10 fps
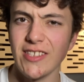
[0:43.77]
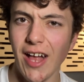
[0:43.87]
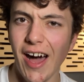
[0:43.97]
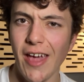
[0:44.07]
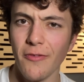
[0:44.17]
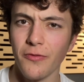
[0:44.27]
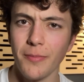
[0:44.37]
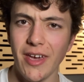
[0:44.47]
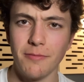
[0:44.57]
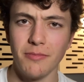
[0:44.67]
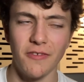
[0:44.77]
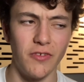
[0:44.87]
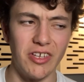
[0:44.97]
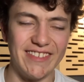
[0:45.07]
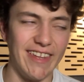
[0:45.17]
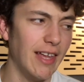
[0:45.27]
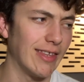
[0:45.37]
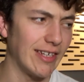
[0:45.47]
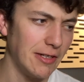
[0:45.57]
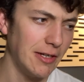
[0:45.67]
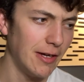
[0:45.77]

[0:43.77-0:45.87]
Live made me feel nothing.